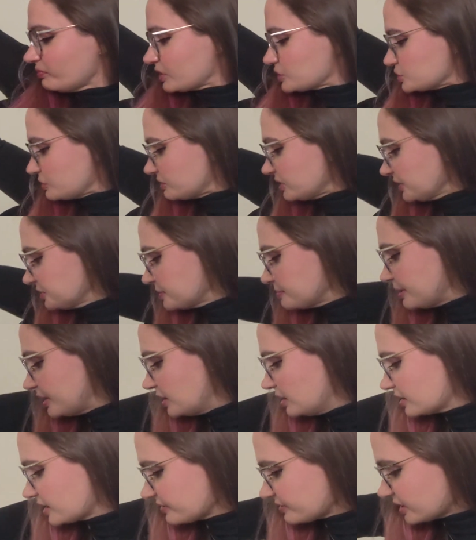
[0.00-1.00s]
So I've got the
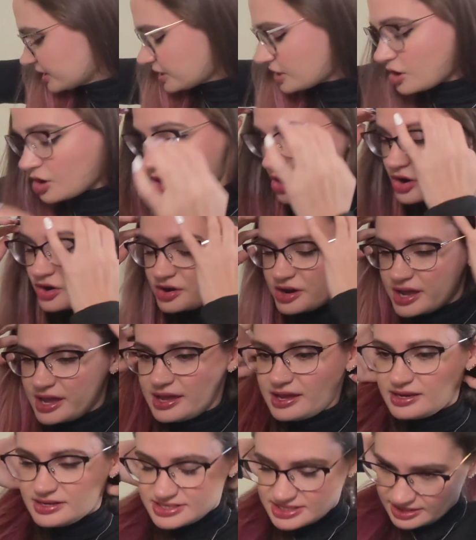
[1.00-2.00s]
bug, I've got it hard.
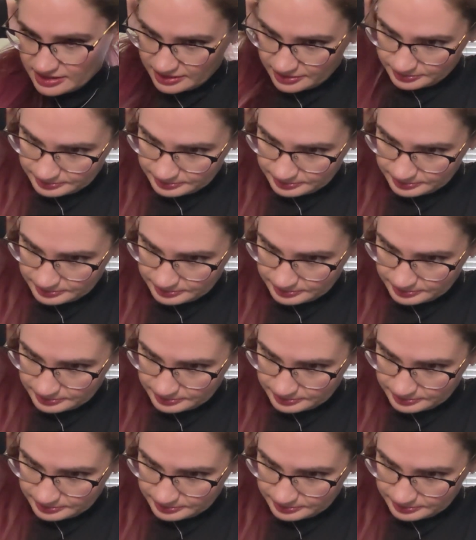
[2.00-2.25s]
And,